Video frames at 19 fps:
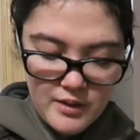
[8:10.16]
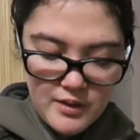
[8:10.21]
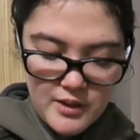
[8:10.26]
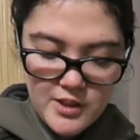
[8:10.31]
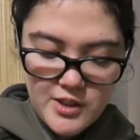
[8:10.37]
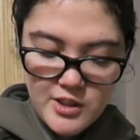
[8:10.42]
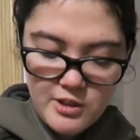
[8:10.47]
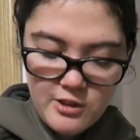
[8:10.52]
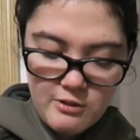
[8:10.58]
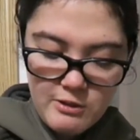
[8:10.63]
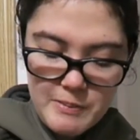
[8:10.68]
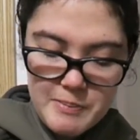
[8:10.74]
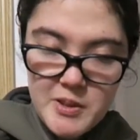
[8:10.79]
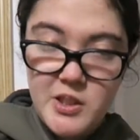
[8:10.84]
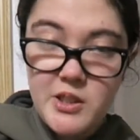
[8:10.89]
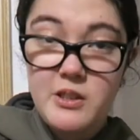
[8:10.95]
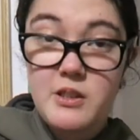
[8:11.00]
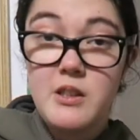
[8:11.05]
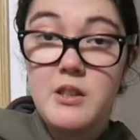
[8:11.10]

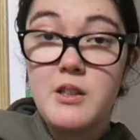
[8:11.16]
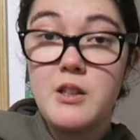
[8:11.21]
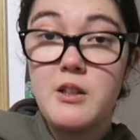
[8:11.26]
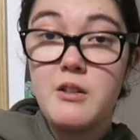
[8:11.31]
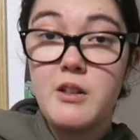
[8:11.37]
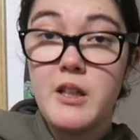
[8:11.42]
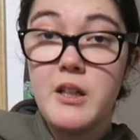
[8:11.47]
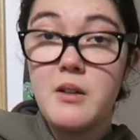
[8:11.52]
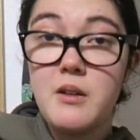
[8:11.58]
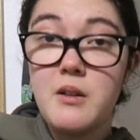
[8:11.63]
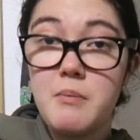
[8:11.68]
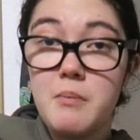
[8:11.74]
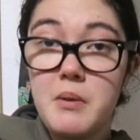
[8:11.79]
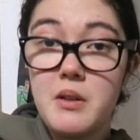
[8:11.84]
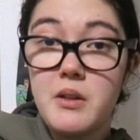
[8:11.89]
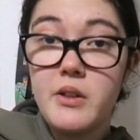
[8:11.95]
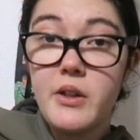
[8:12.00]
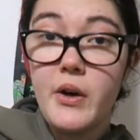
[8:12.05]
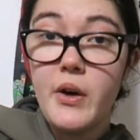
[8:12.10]
description in the link
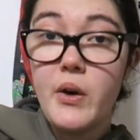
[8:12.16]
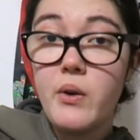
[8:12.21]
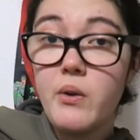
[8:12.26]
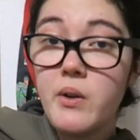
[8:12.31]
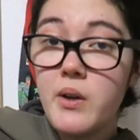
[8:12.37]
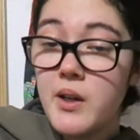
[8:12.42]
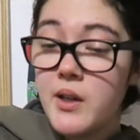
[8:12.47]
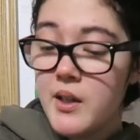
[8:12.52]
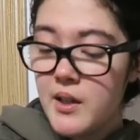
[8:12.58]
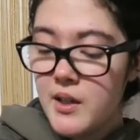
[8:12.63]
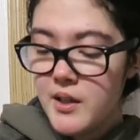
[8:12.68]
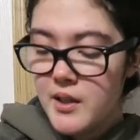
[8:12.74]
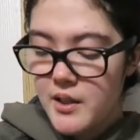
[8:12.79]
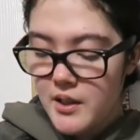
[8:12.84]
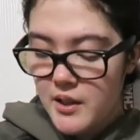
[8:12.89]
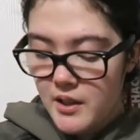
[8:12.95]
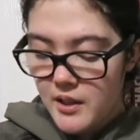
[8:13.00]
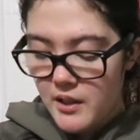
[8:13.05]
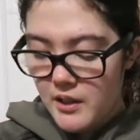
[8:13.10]
below.
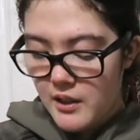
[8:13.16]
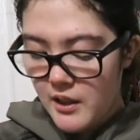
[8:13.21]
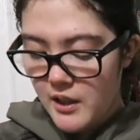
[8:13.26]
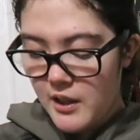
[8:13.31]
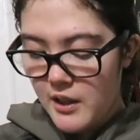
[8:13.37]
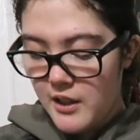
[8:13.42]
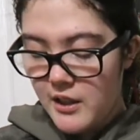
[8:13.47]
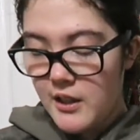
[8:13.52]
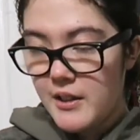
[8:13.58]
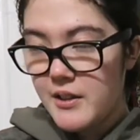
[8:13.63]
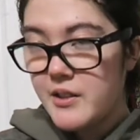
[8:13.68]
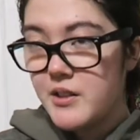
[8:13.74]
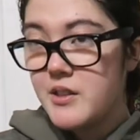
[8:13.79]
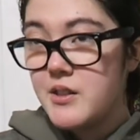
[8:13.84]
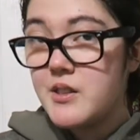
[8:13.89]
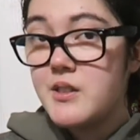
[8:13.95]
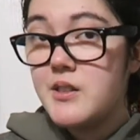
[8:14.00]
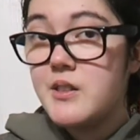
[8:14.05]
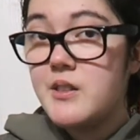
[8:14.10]
I got
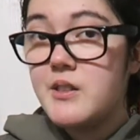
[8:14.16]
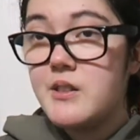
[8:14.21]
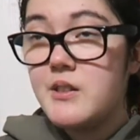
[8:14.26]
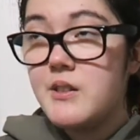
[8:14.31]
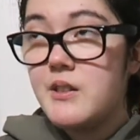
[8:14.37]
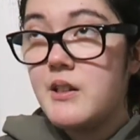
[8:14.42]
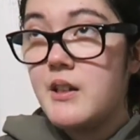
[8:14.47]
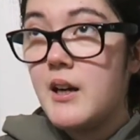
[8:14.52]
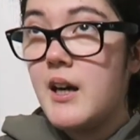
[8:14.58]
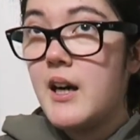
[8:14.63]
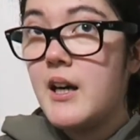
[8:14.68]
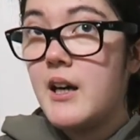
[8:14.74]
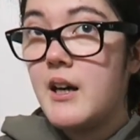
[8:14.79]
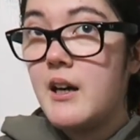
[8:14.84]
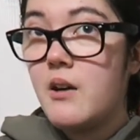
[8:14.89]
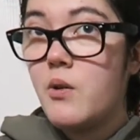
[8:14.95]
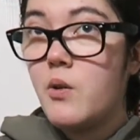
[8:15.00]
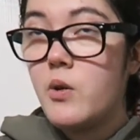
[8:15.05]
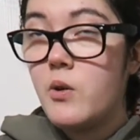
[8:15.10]
this
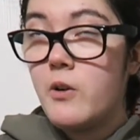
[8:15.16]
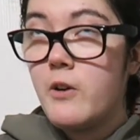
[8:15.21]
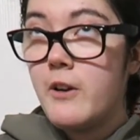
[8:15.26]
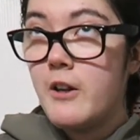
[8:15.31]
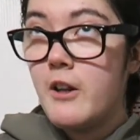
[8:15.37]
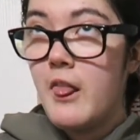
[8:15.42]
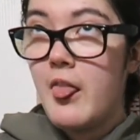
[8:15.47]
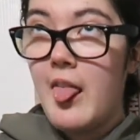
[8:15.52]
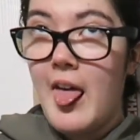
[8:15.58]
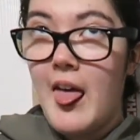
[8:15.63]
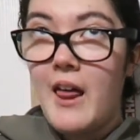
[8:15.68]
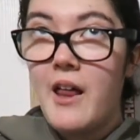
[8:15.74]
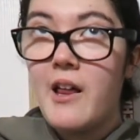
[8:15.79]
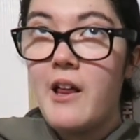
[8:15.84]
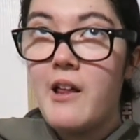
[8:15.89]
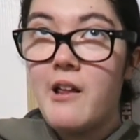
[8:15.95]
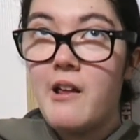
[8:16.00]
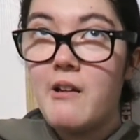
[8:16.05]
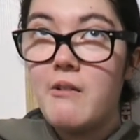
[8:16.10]
at, well, yeah,
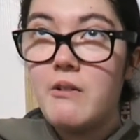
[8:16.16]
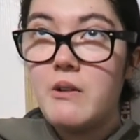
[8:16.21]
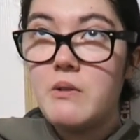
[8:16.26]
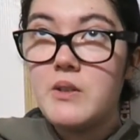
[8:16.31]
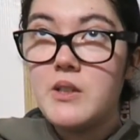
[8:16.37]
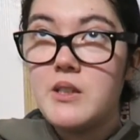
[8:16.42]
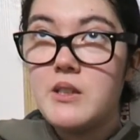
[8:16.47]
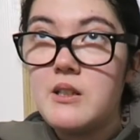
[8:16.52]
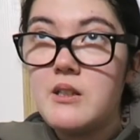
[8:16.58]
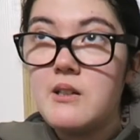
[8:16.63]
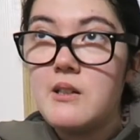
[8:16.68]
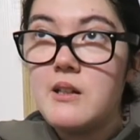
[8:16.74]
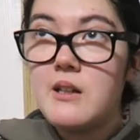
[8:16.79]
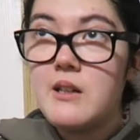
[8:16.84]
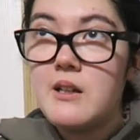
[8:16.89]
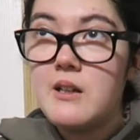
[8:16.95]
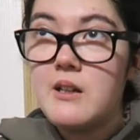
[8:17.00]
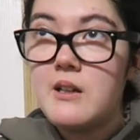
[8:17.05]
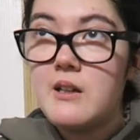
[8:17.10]
what was it?
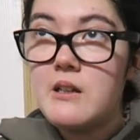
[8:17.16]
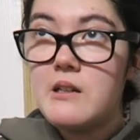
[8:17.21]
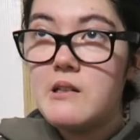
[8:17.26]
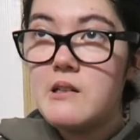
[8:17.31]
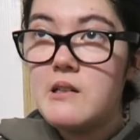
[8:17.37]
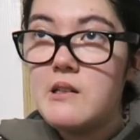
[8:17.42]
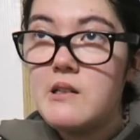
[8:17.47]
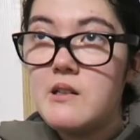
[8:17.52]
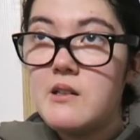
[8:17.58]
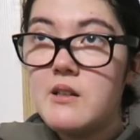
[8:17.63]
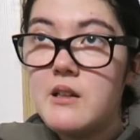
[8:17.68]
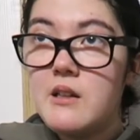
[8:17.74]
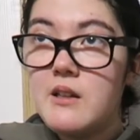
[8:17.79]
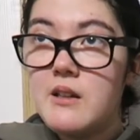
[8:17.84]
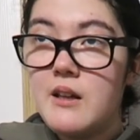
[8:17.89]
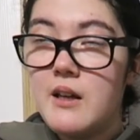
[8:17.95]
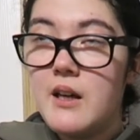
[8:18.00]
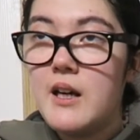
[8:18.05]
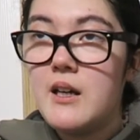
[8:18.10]

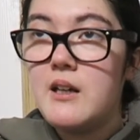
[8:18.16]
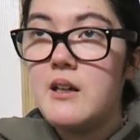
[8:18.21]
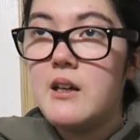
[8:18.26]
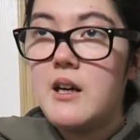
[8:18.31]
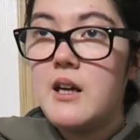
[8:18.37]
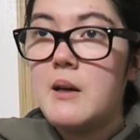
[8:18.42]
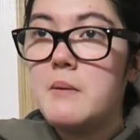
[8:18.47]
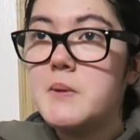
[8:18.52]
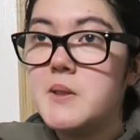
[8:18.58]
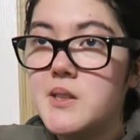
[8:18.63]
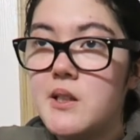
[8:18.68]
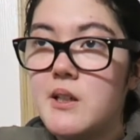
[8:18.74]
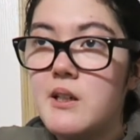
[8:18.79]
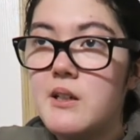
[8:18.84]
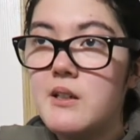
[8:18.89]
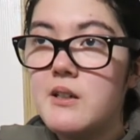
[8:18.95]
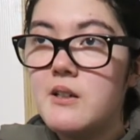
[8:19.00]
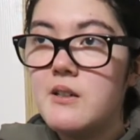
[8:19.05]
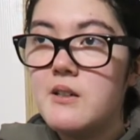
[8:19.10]
At
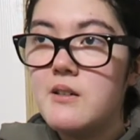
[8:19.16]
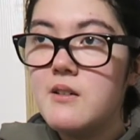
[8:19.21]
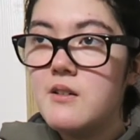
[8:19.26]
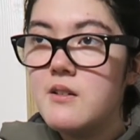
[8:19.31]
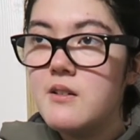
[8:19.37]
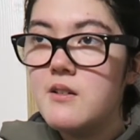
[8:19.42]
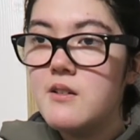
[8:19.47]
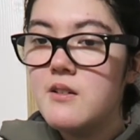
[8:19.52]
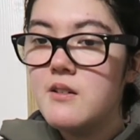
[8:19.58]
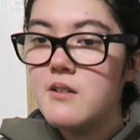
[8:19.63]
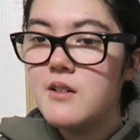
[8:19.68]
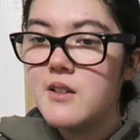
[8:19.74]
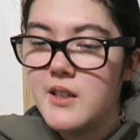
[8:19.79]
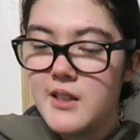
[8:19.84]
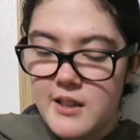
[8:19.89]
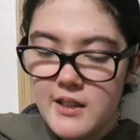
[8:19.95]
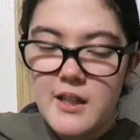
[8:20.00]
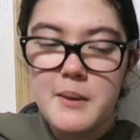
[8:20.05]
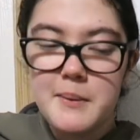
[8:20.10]
Amazon.
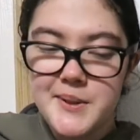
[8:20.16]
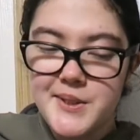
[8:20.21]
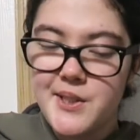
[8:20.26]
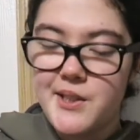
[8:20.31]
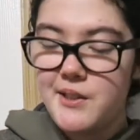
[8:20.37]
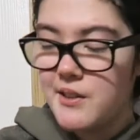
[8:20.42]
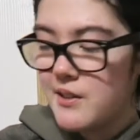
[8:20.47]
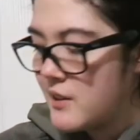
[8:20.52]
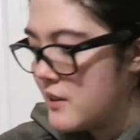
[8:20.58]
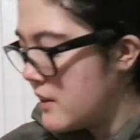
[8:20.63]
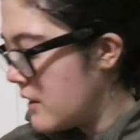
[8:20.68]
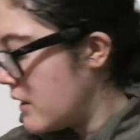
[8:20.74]
Yeah, Amazon.